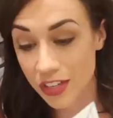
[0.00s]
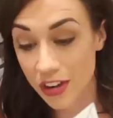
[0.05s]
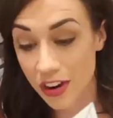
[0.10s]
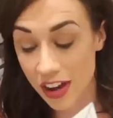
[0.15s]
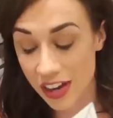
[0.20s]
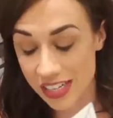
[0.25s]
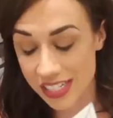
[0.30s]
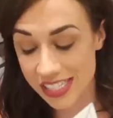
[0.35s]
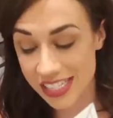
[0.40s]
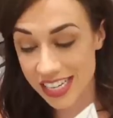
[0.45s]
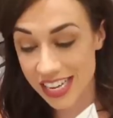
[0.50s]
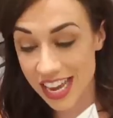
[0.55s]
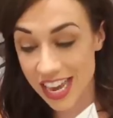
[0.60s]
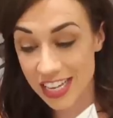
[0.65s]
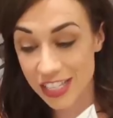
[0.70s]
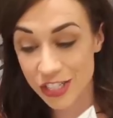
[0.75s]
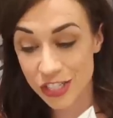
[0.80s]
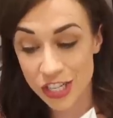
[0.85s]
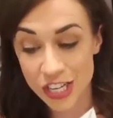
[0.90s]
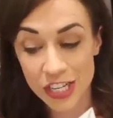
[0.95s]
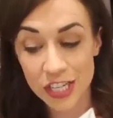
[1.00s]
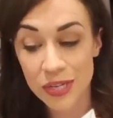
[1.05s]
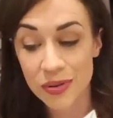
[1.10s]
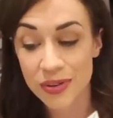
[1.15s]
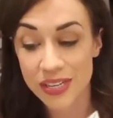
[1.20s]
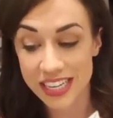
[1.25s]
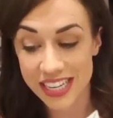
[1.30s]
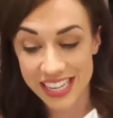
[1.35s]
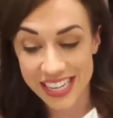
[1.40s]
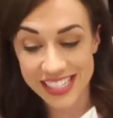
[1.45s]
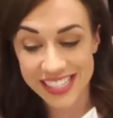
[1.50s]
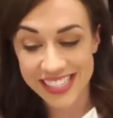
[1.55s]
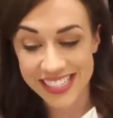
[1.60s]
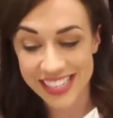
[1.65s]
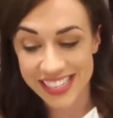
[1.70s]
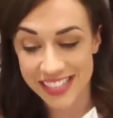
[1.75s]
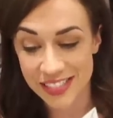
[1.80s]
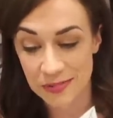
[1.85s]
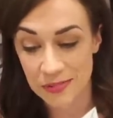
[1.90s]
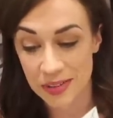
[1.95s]
Your honesty and genuineness
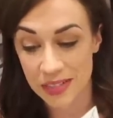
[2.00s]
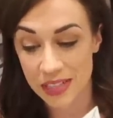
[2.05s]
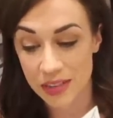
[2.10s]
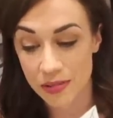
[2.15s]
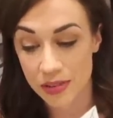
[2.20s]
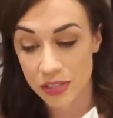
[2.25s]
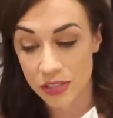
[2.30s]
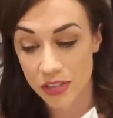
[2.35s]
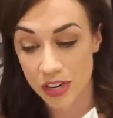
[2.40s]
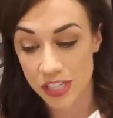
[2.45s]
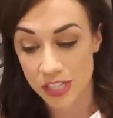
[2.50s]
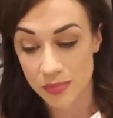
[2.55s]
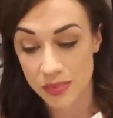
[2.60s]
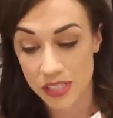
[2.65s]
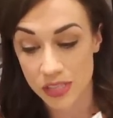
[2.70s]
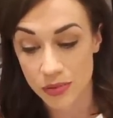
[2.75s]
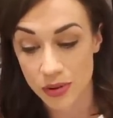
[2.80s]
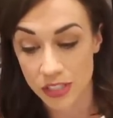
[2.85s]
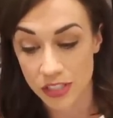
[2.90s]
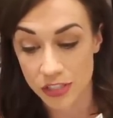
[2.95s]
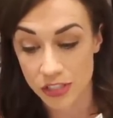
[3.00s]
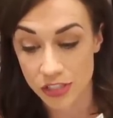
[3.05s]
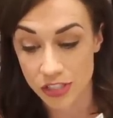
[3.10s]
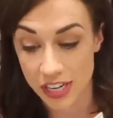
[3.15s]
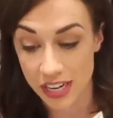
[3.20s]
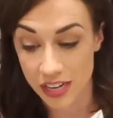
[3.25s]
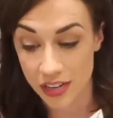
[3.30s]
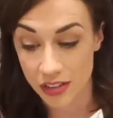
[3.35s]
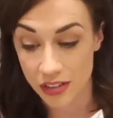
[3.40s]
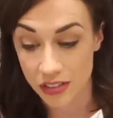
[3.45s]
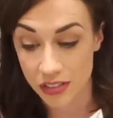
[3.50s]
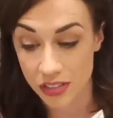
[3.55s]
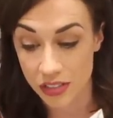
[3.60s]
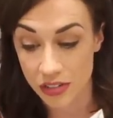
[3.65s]
is really what draws me to watch your channel.